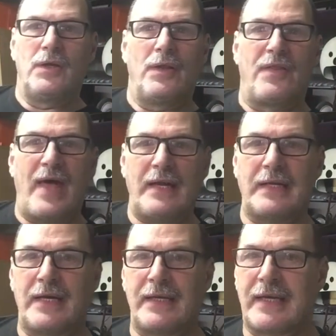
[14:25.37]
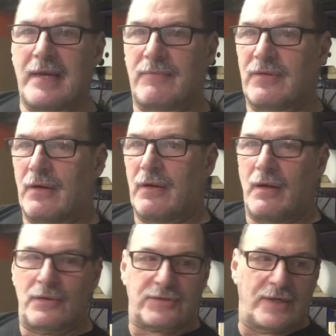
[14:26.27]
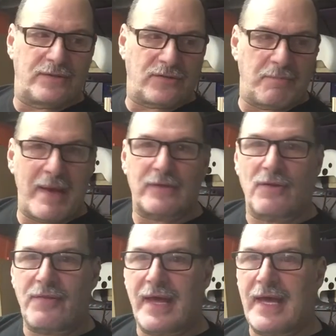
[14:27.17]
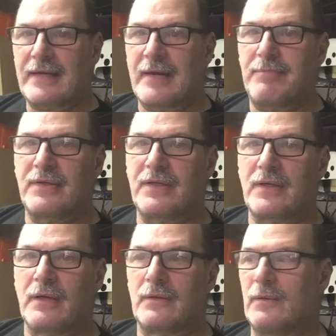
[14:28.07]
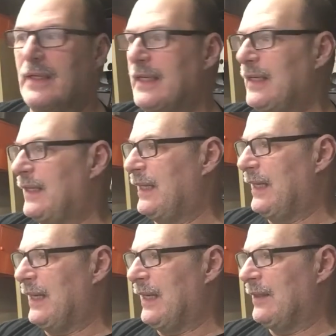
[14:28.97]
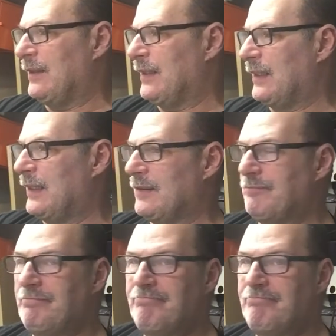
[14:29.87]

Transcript: That kind of came to a halt. I dismantled that. I put it all away, and I